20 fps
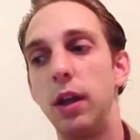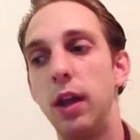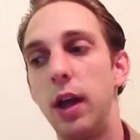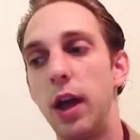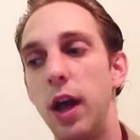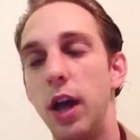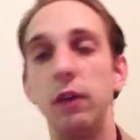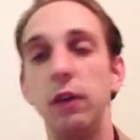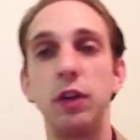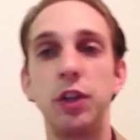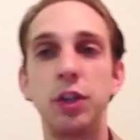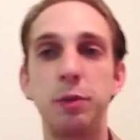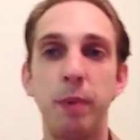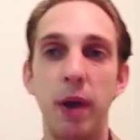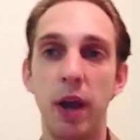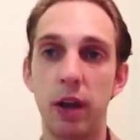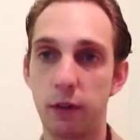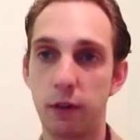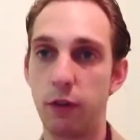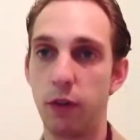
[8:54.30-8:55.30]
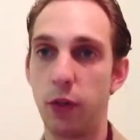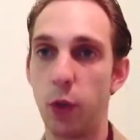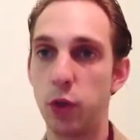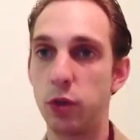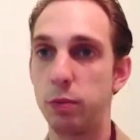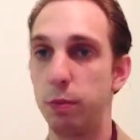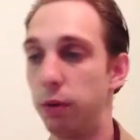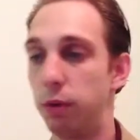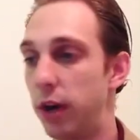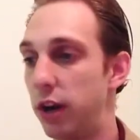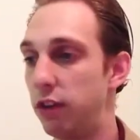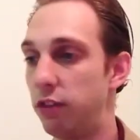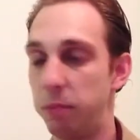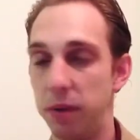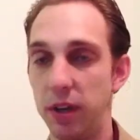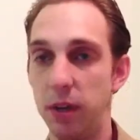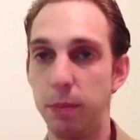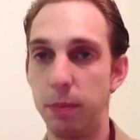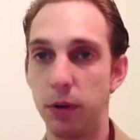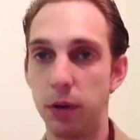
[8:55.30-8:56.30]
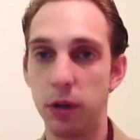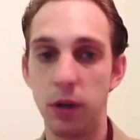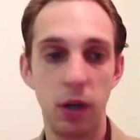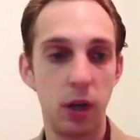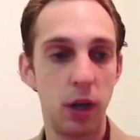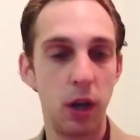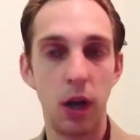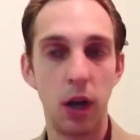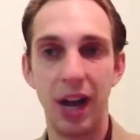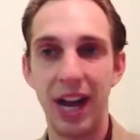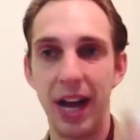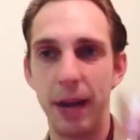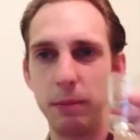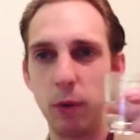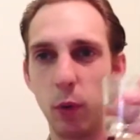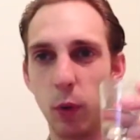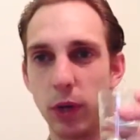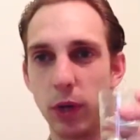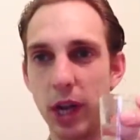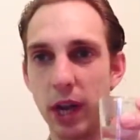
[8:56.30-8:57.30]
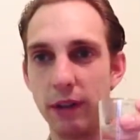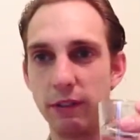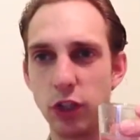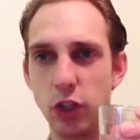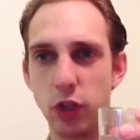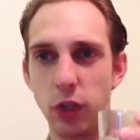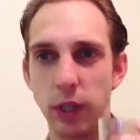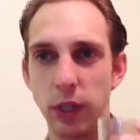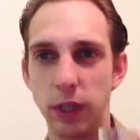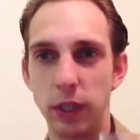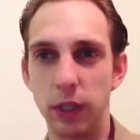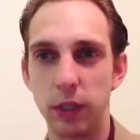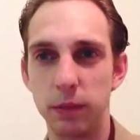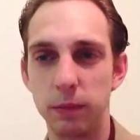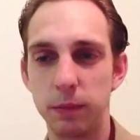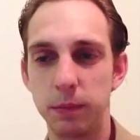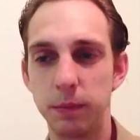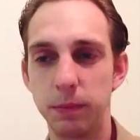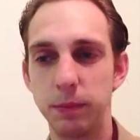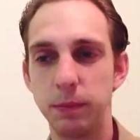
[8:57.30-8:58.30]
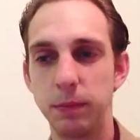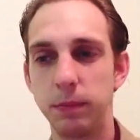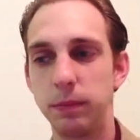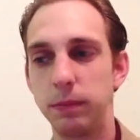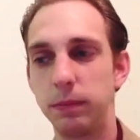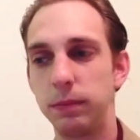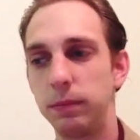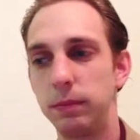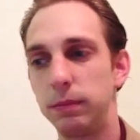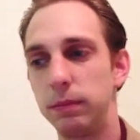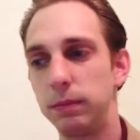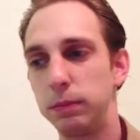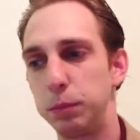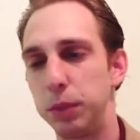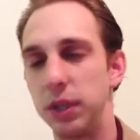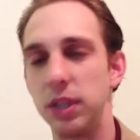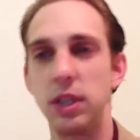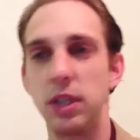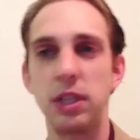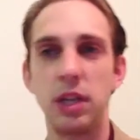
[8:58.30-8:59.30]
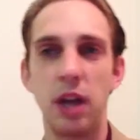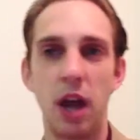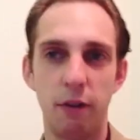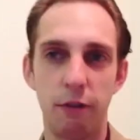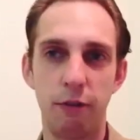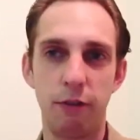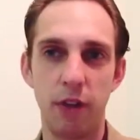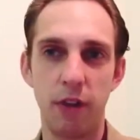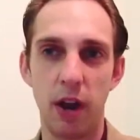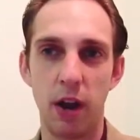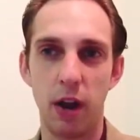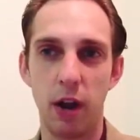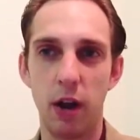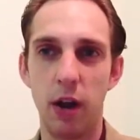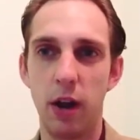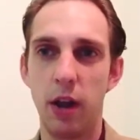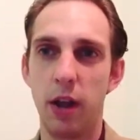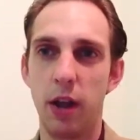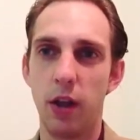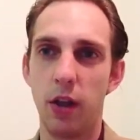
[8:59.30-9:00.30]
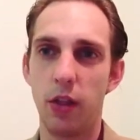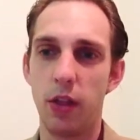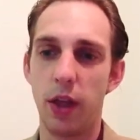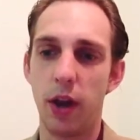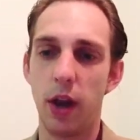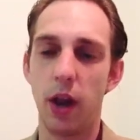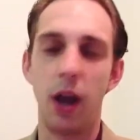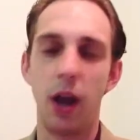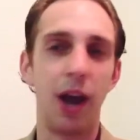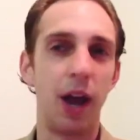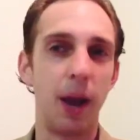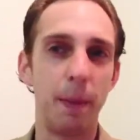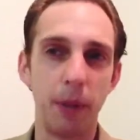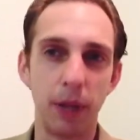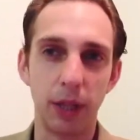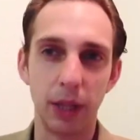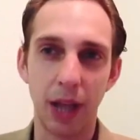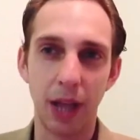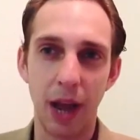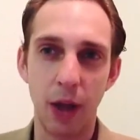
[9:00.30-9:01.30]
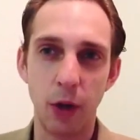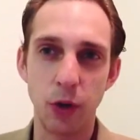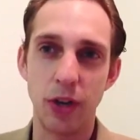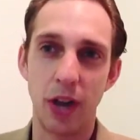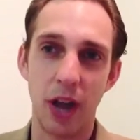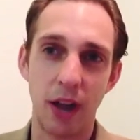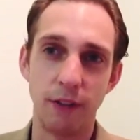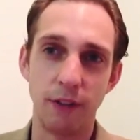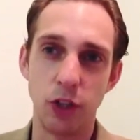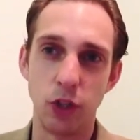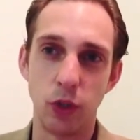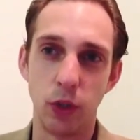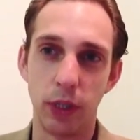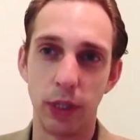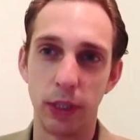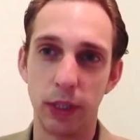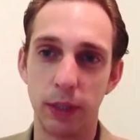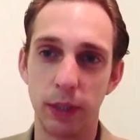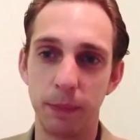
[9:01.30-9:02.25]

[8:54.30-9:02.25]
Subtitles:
of respect for those brave people, I'm going to have a drink. Because it's not fair that I'm allowed to have a drink